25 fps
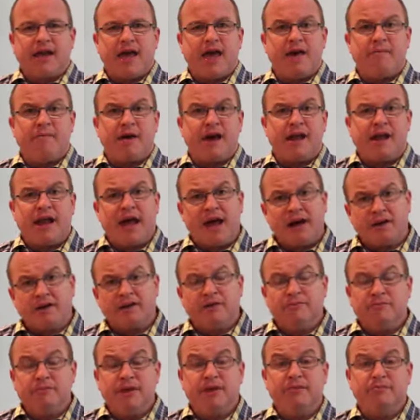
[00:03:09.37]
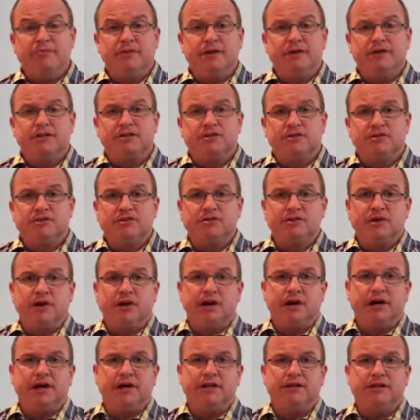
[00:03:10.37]
about our commitment to
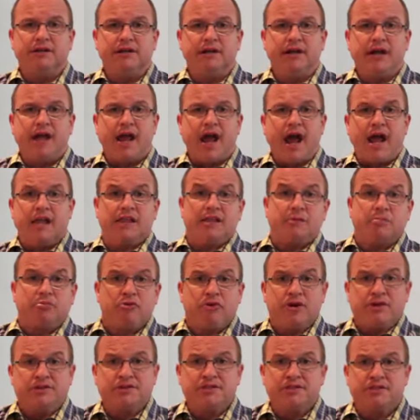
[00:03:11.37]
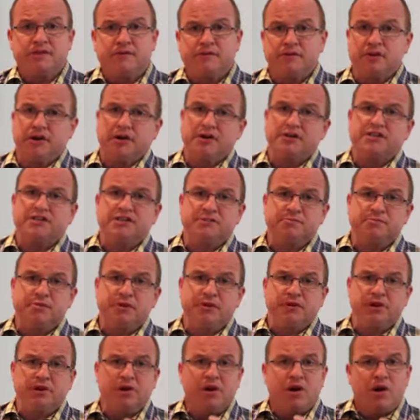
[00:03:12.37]
God and the presence of God's
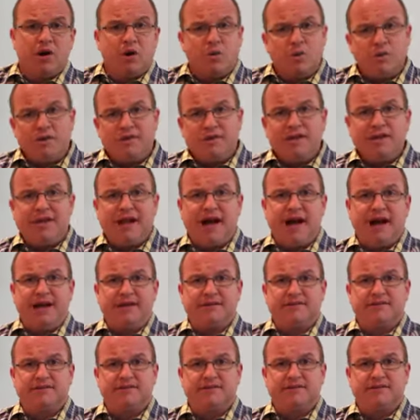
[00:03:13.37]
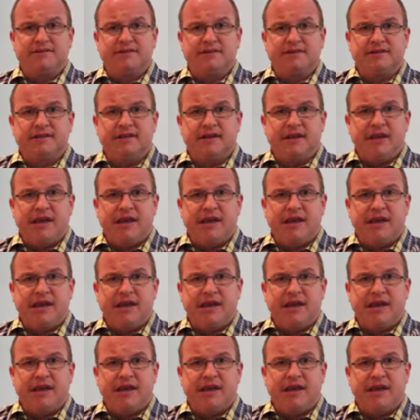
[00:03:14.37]
Spirit within us.